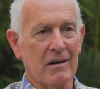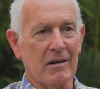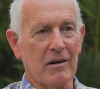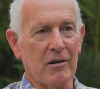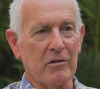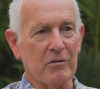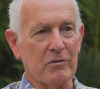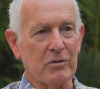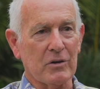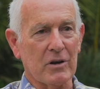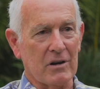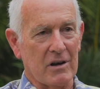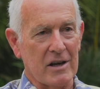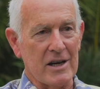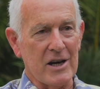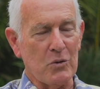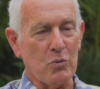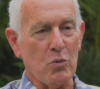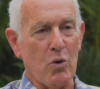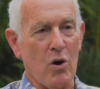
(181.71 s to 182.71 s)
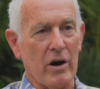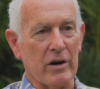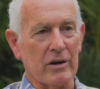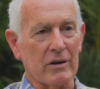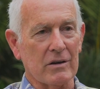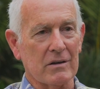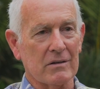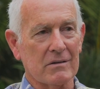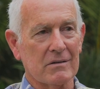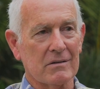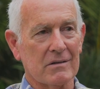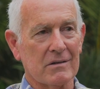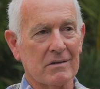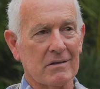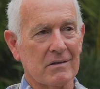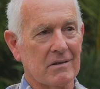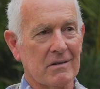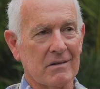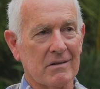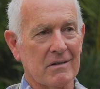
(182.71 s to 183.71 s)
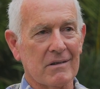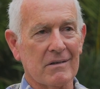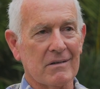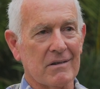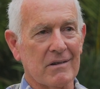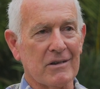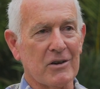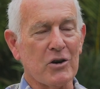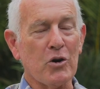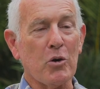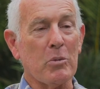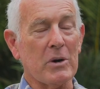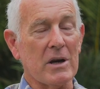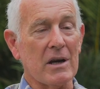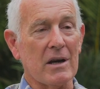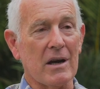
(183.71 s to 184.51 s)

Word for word: of clean water, nobody